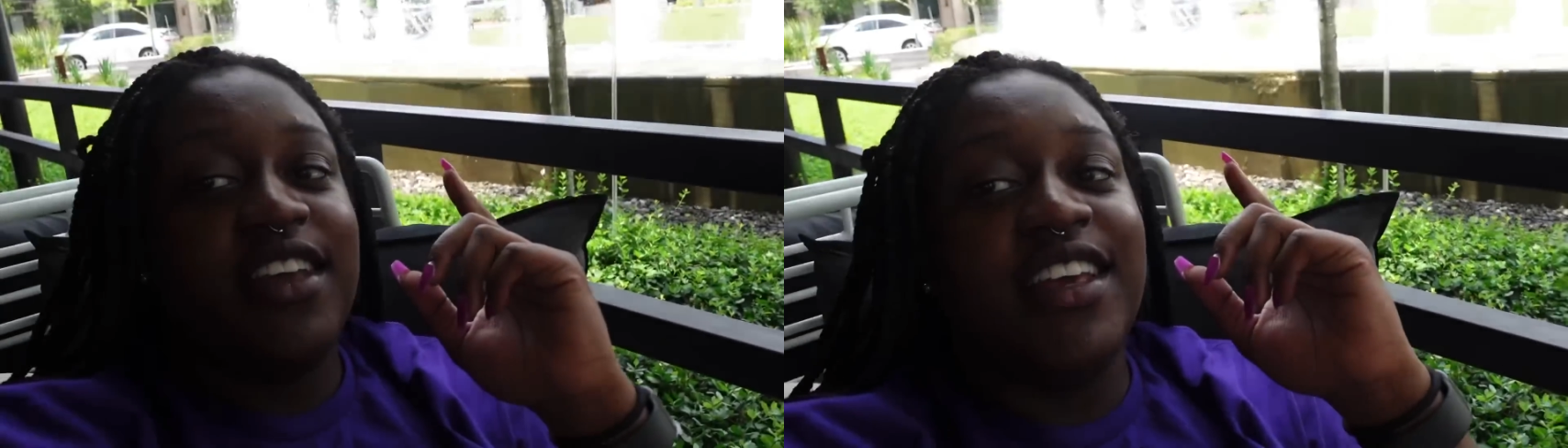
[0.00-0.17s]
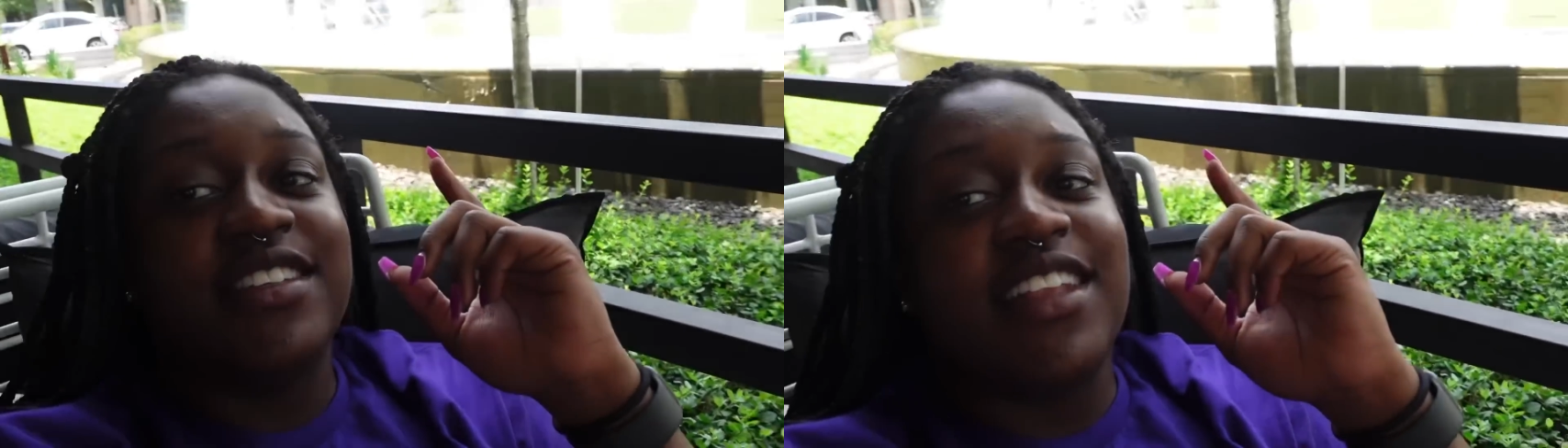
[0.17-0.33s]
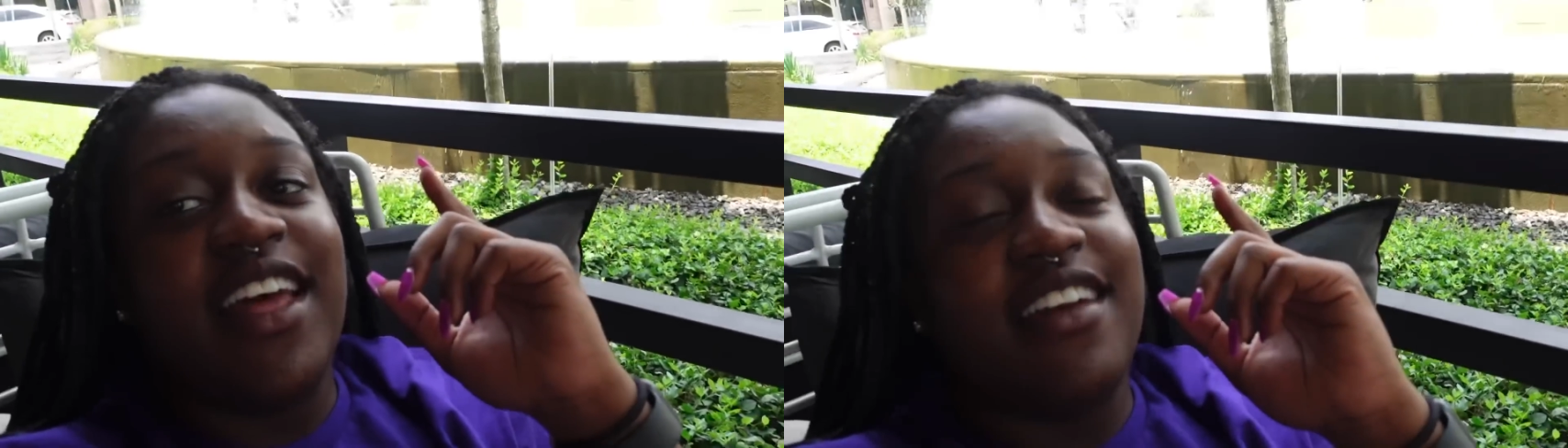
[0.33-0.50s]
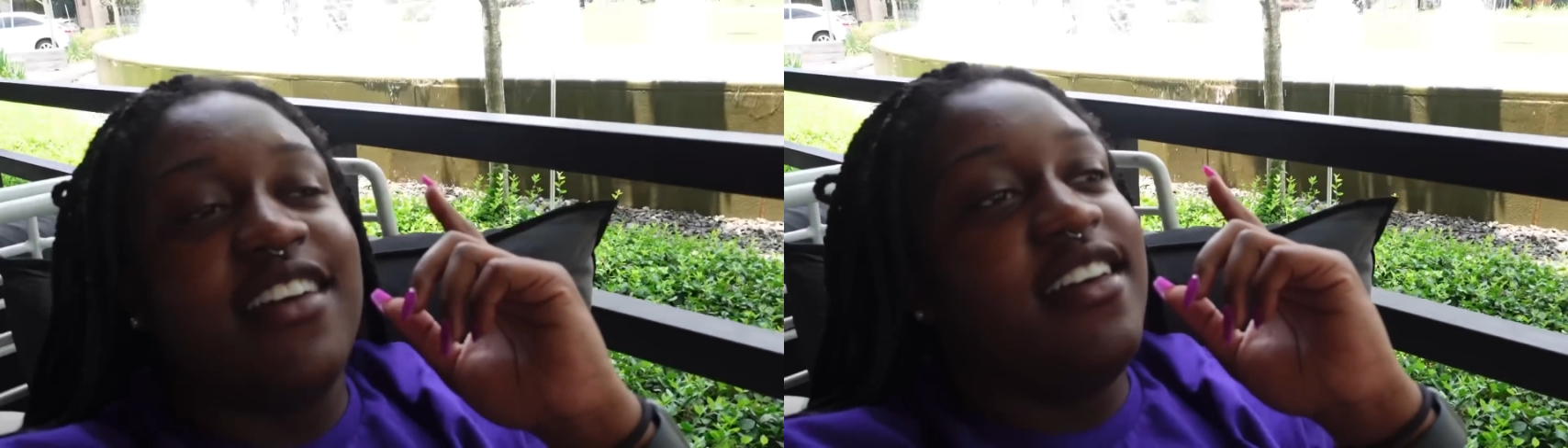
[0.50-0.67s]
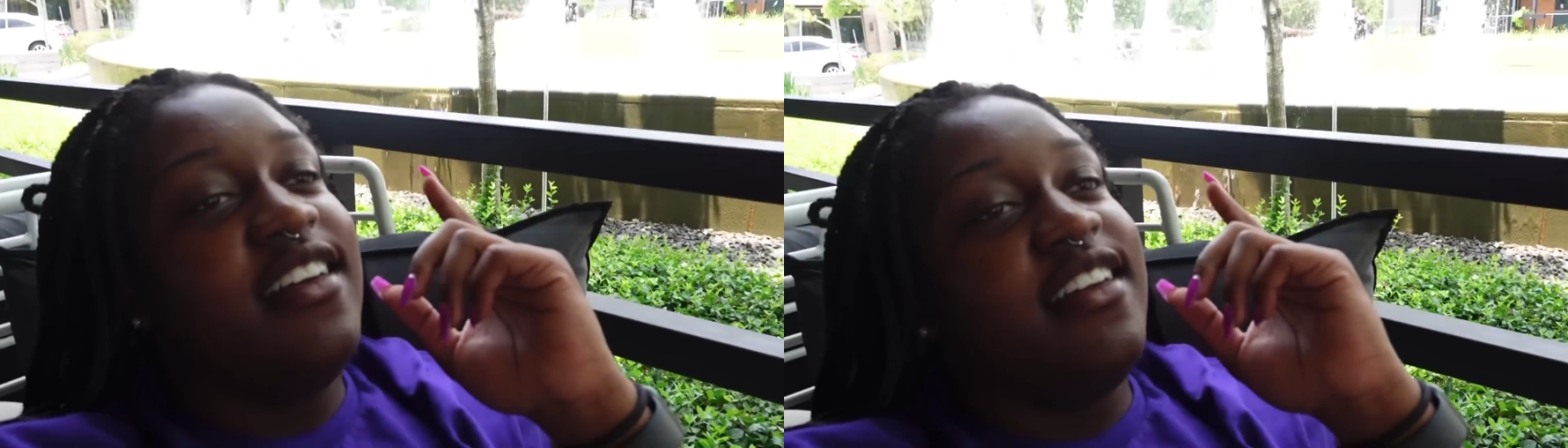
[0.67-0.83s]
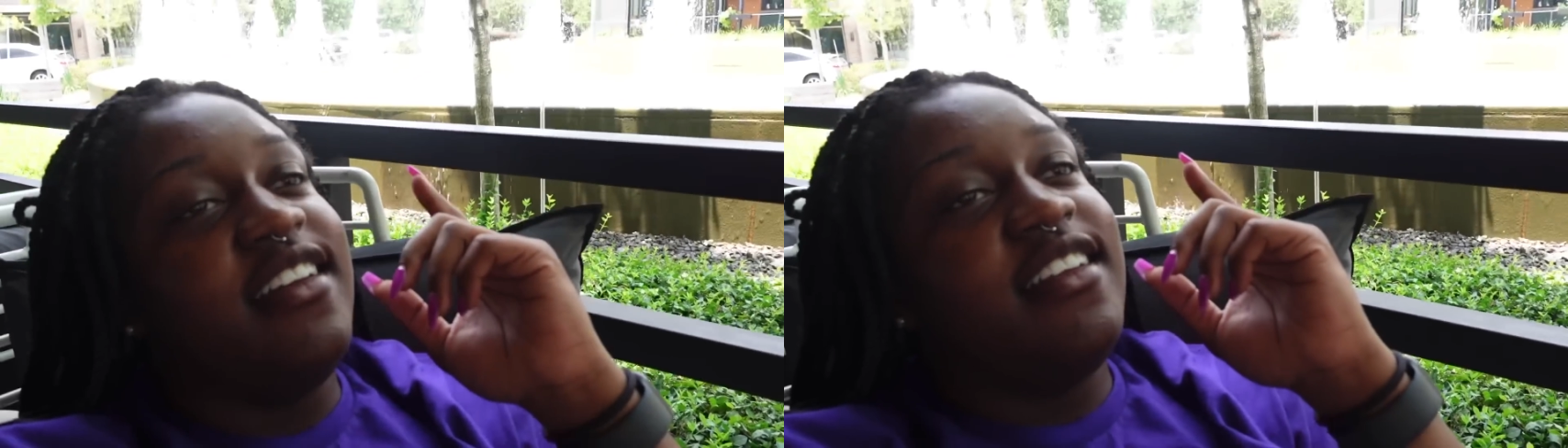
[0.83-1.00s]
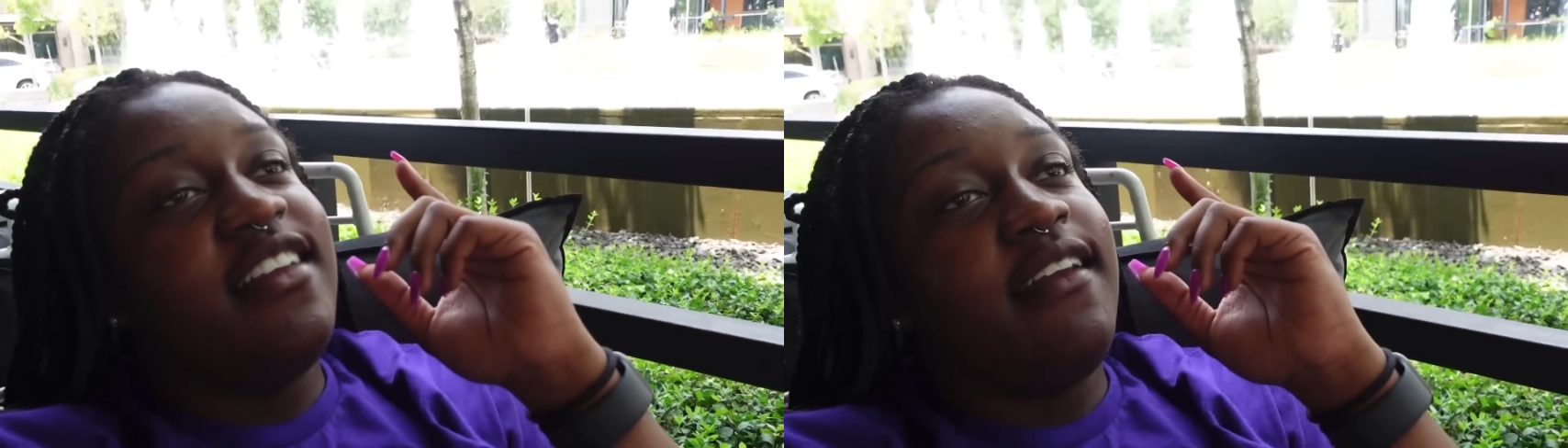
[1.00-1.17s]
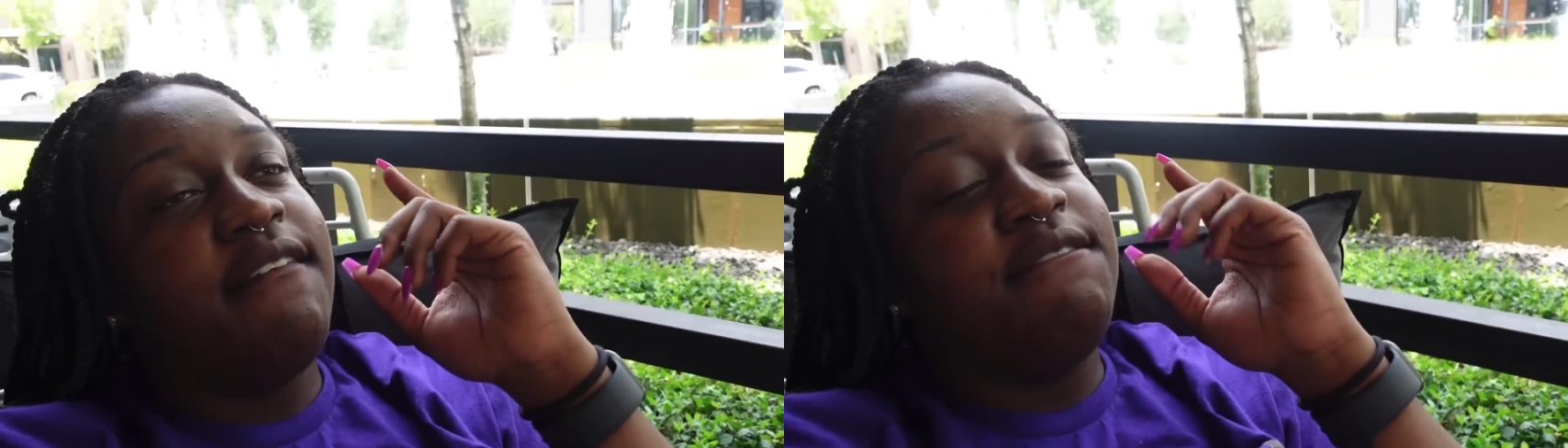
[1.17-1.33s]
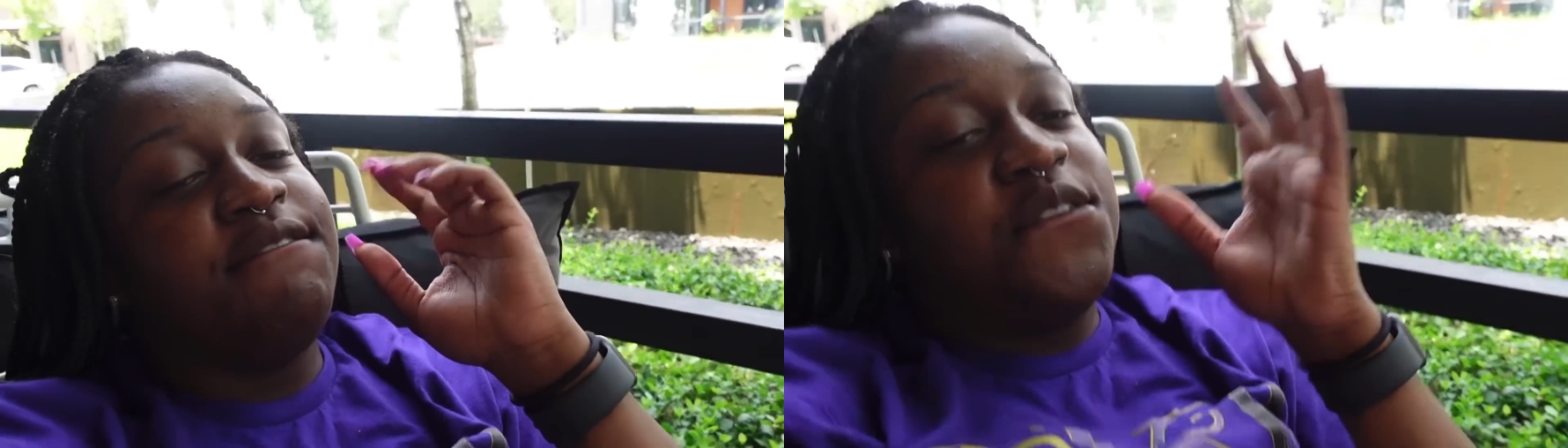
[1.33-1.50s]
it's like a
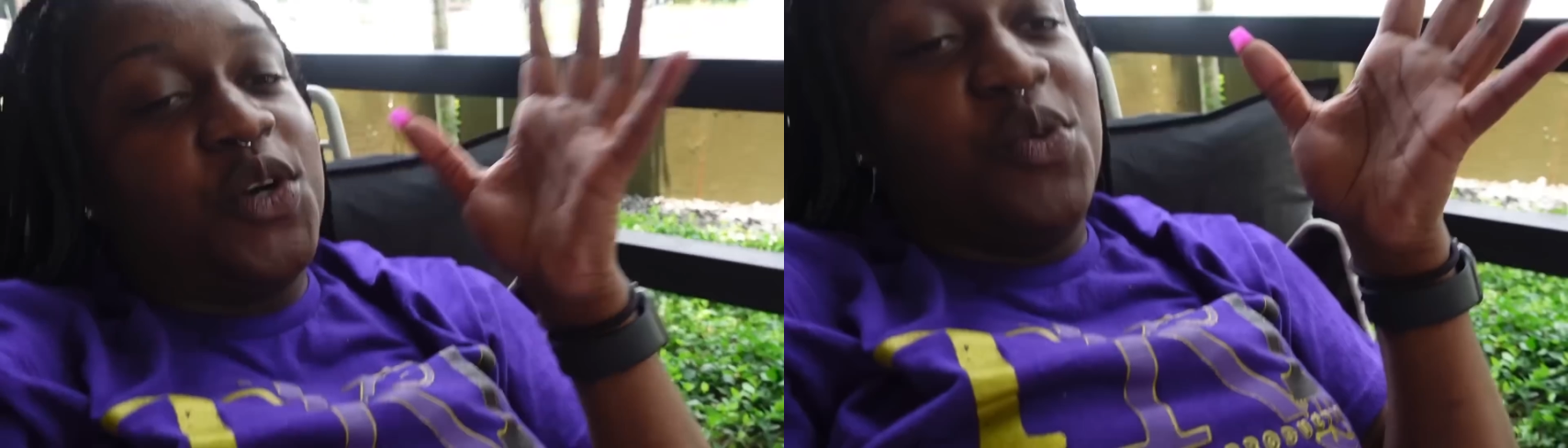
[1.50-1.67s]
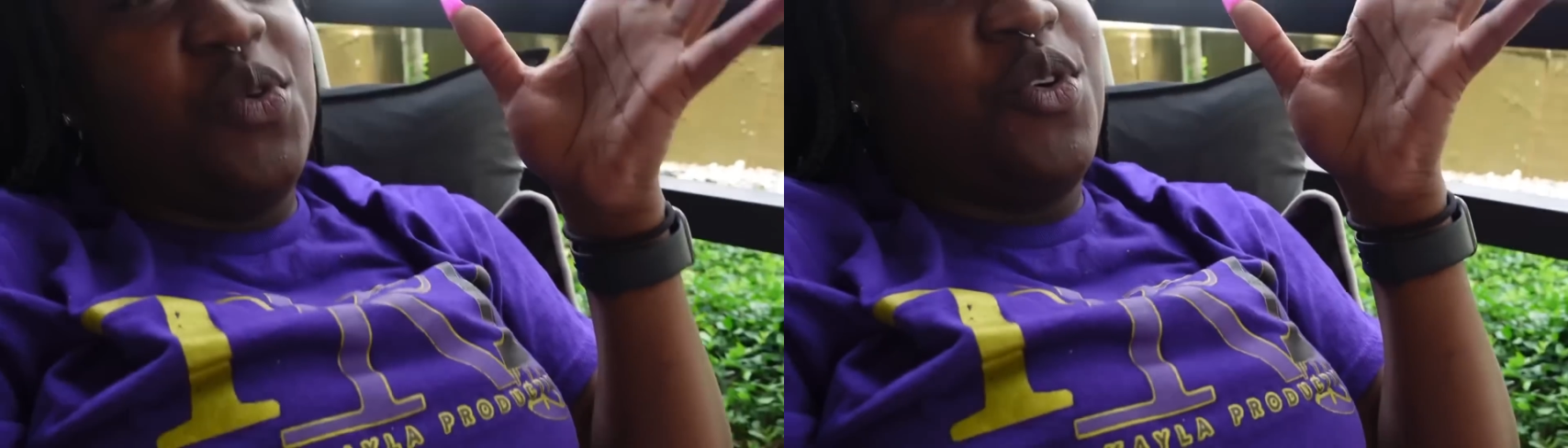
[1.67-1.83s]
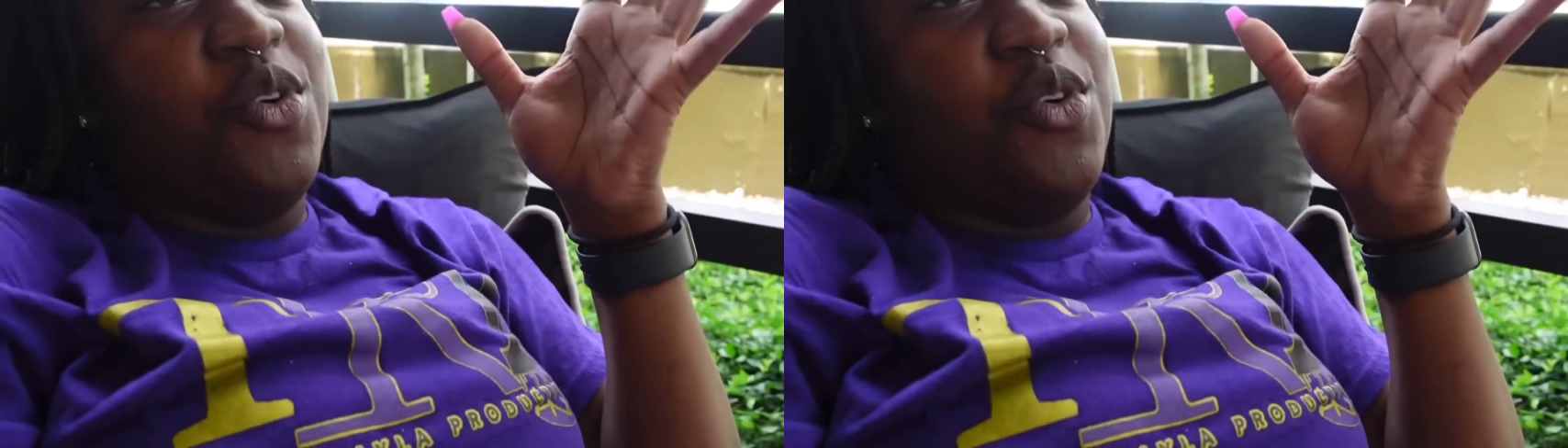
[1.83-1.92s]
food